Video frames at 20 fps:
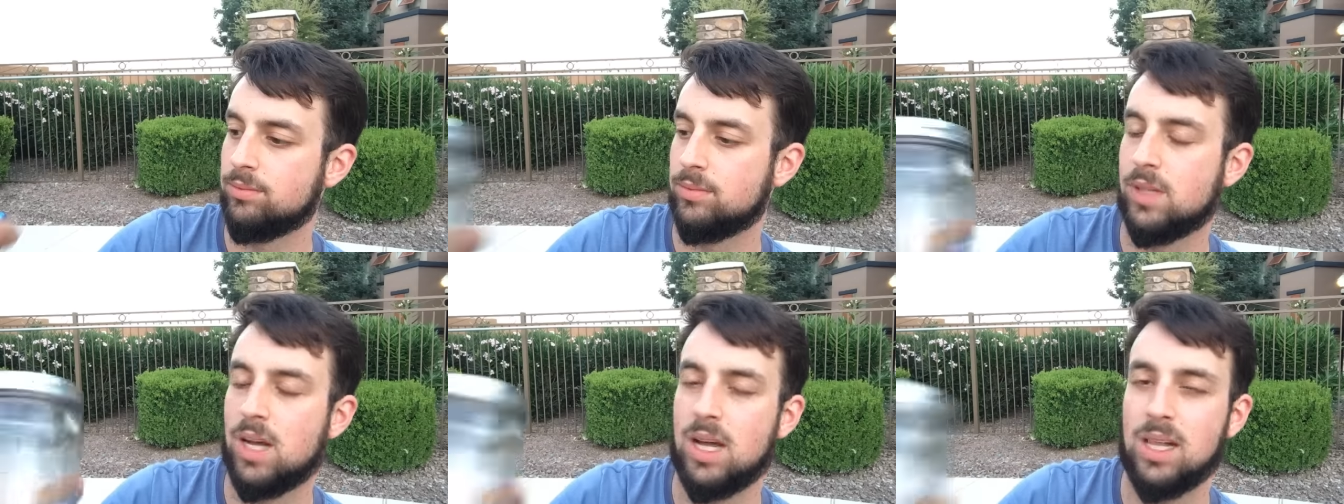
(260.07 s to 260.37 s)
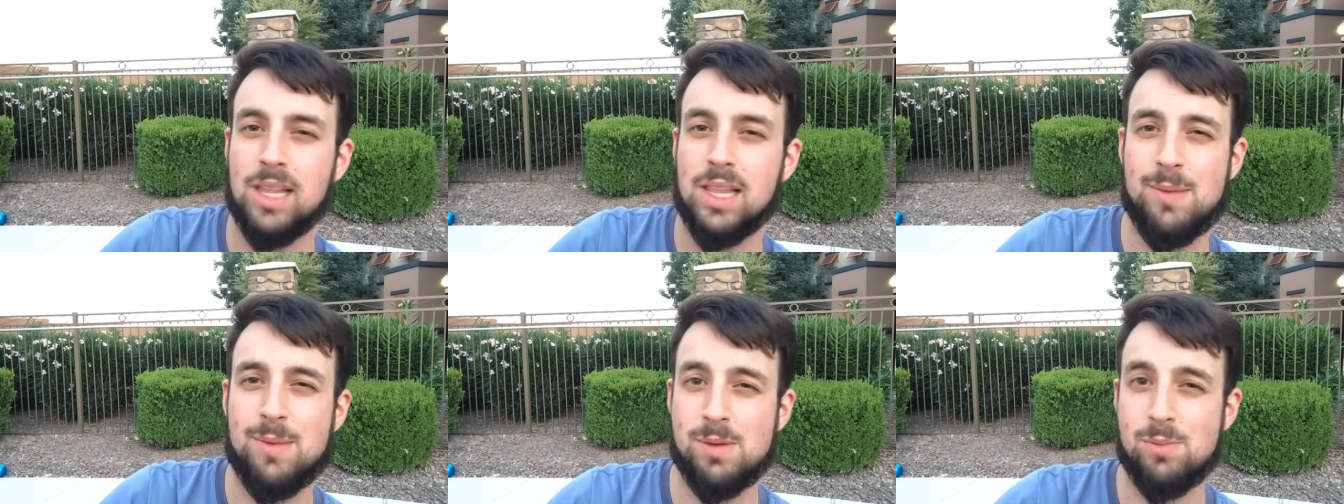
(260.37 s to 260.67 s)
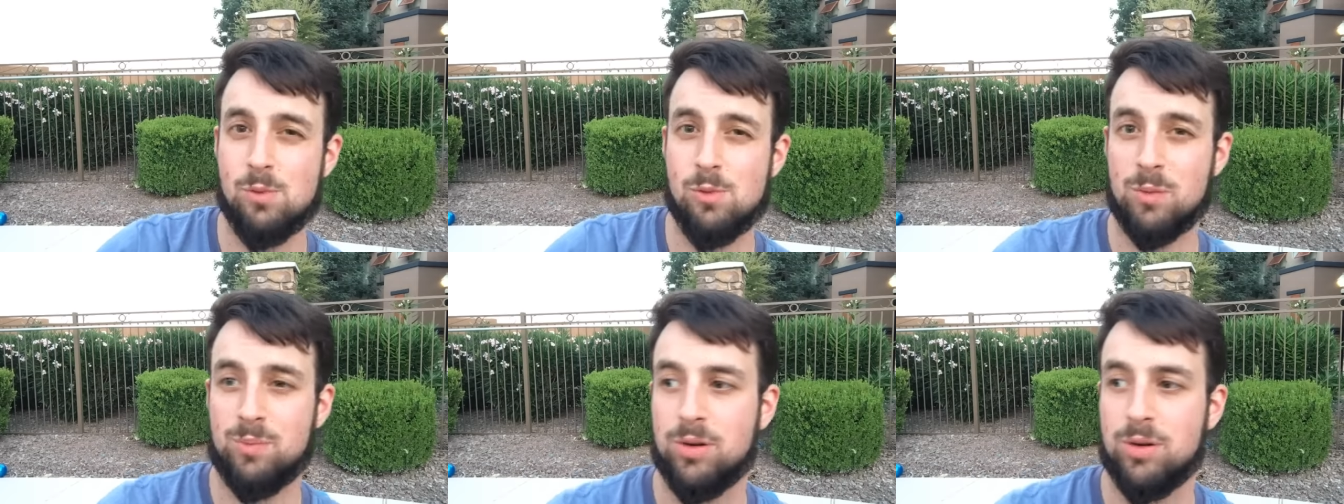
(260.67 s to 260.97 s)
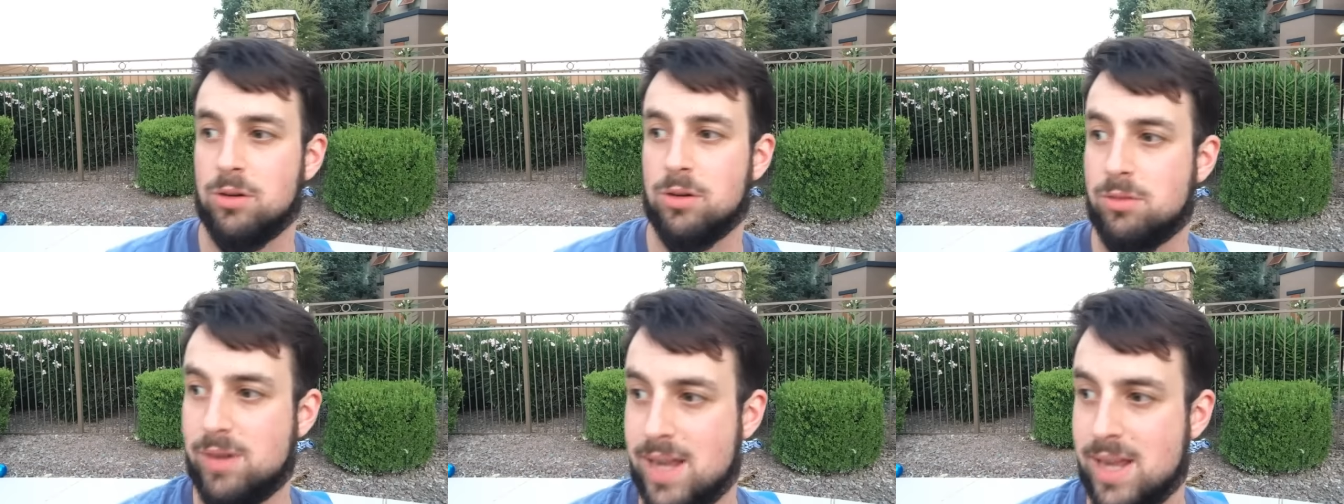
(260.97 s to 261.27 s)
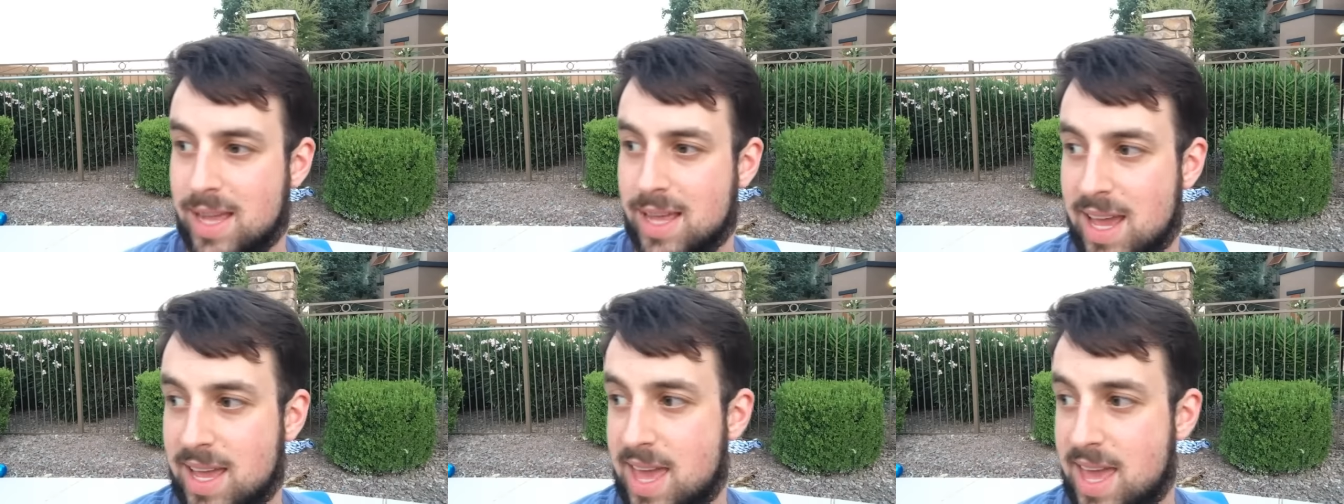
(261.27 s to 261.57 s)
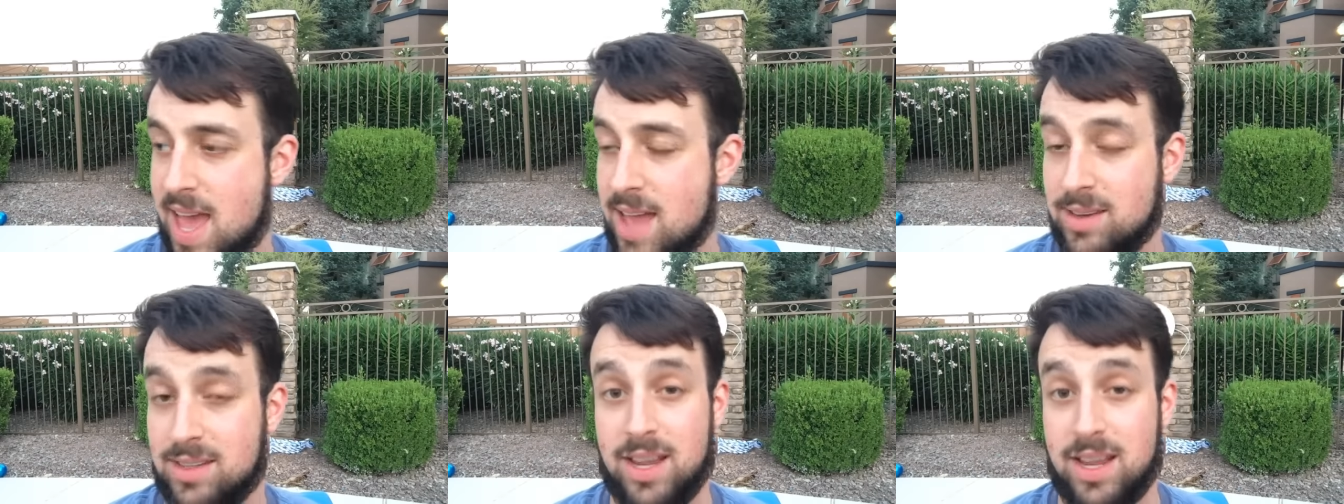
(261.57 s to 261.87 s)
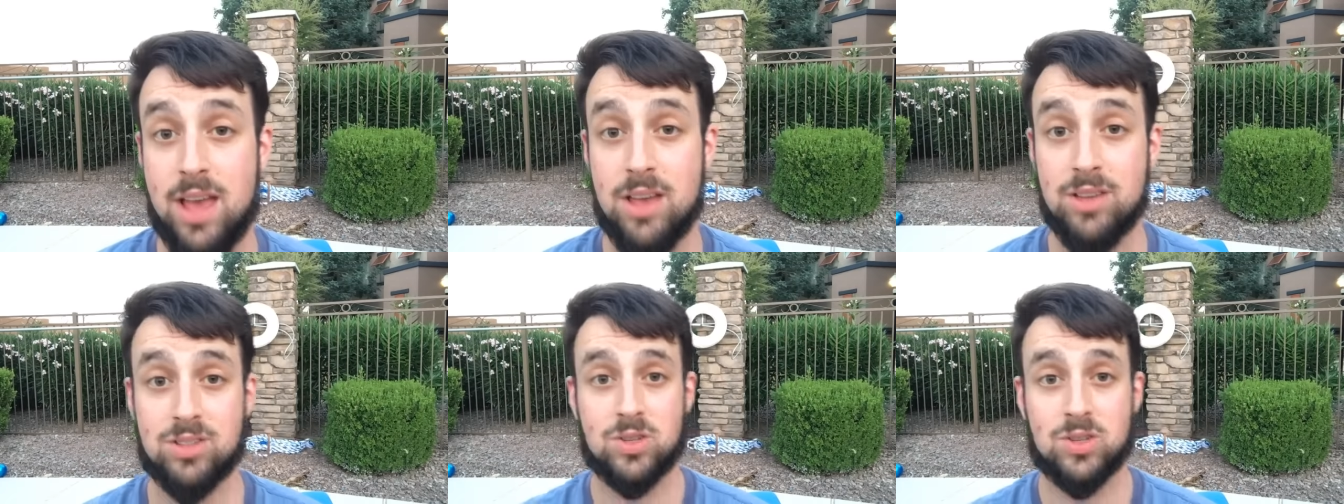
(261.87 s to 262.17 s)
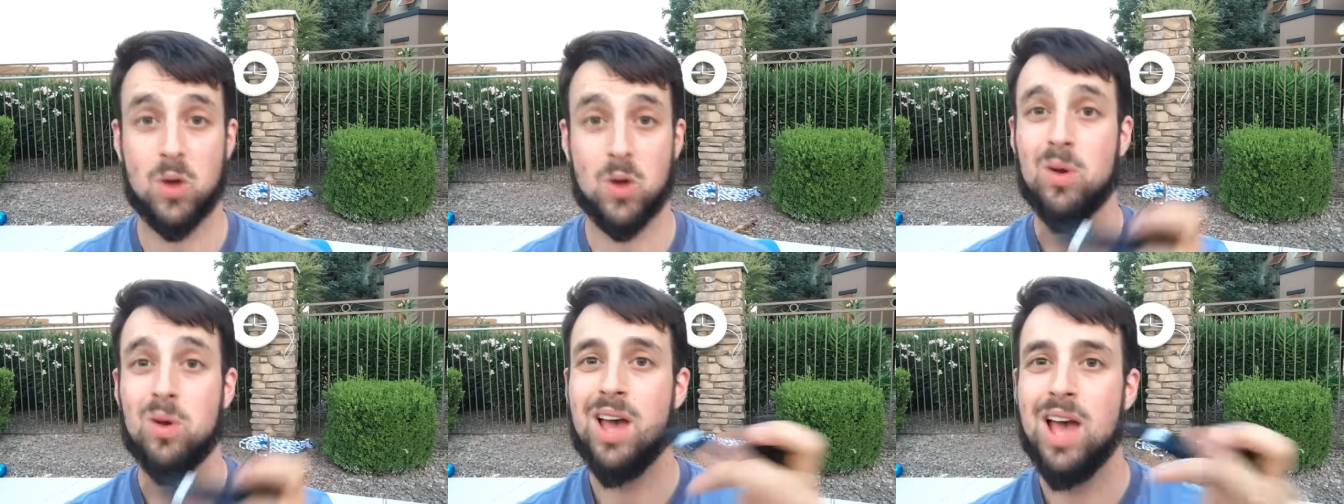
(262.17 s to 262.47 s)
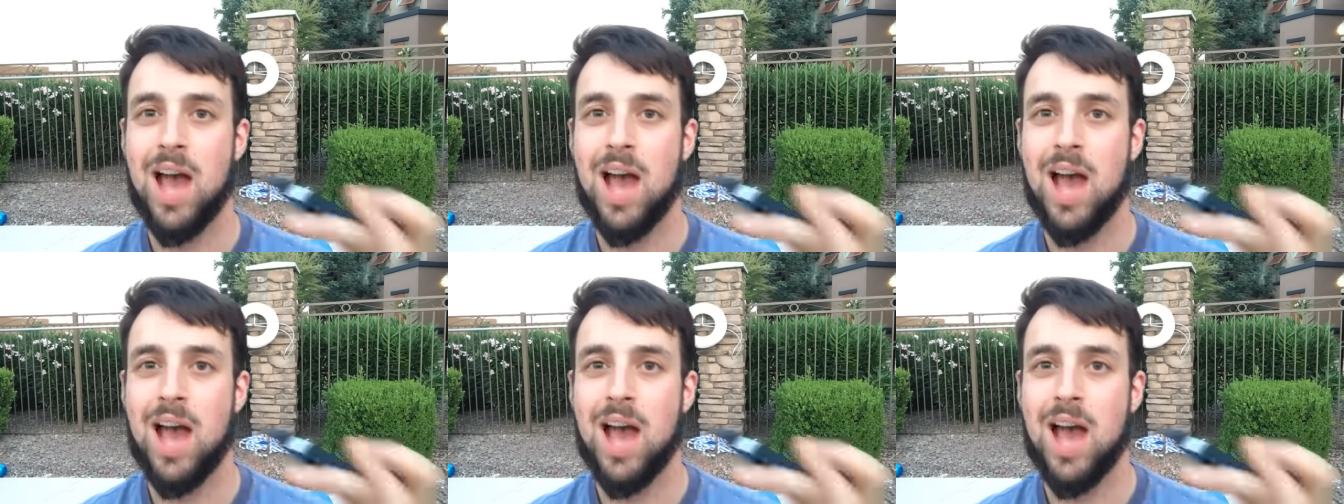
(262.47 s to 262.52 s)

a little bit more Perique. I can't tell, so